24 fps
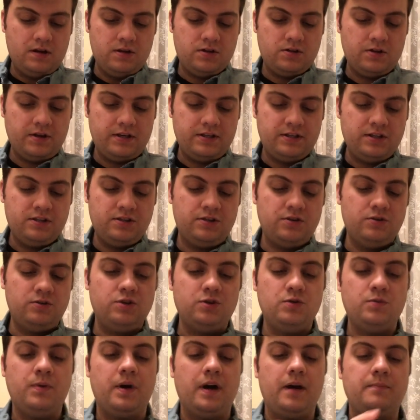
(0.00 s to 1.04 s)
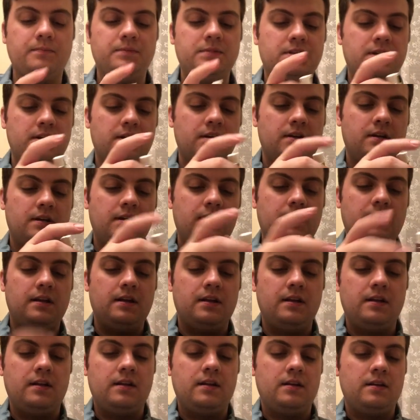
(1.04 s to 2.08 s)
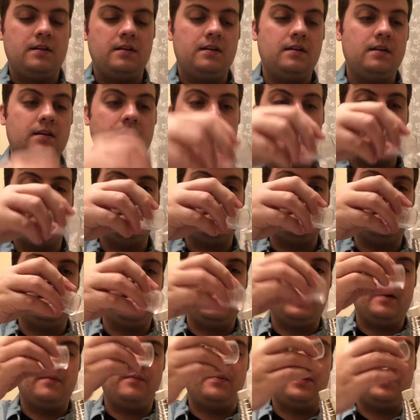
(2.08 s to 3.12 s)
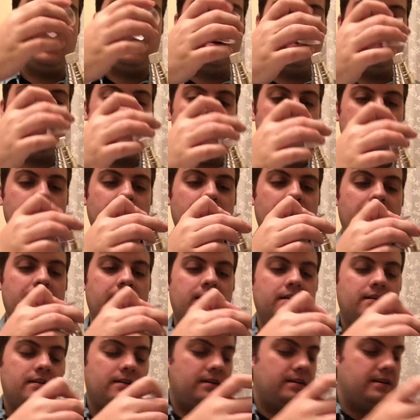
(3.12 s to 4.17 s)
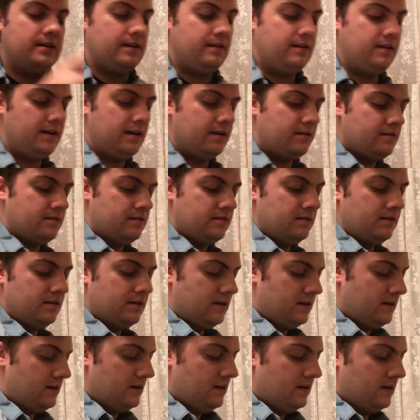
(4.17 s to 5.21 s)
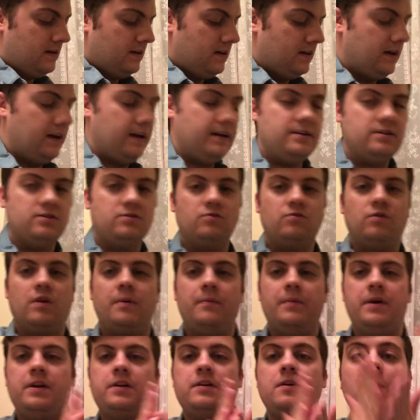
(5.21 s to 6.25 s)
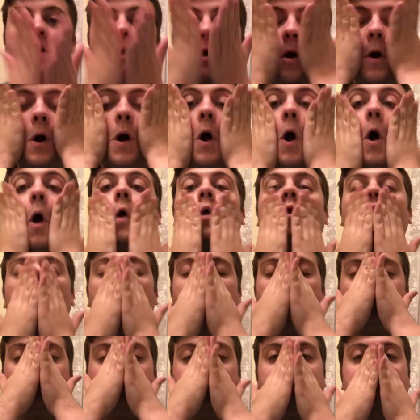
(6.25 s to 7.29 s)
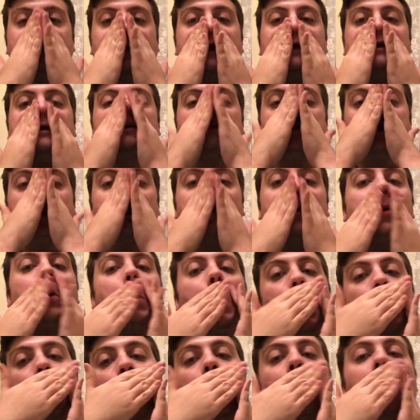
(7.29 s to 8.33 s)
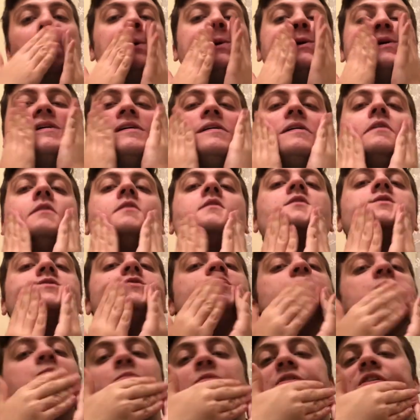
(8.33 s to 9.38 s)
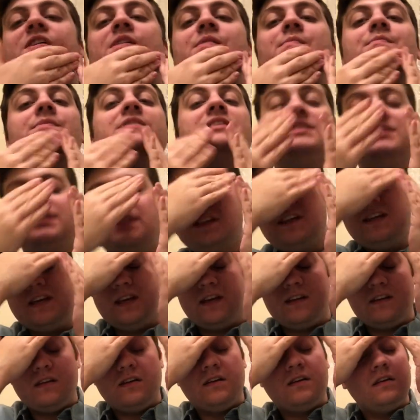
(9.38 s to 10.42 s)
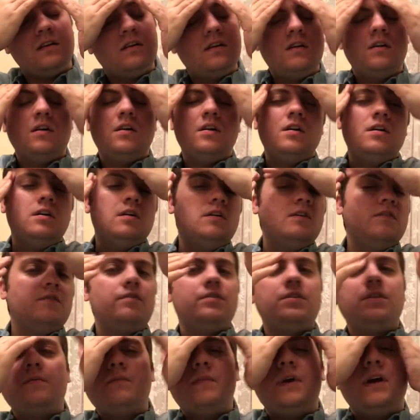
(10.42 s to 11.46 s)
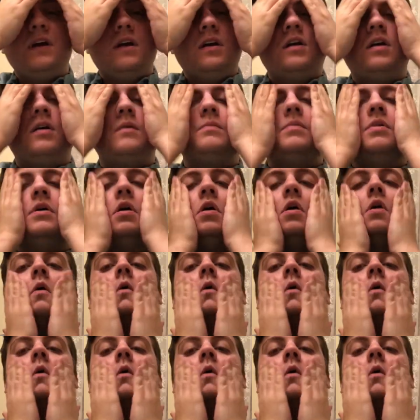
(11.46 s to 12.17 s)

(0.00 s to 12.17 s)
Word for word: So I just do two pumps. Put the cap back on and back down here. I just rub it all over my face just to prime my skin for the makeup.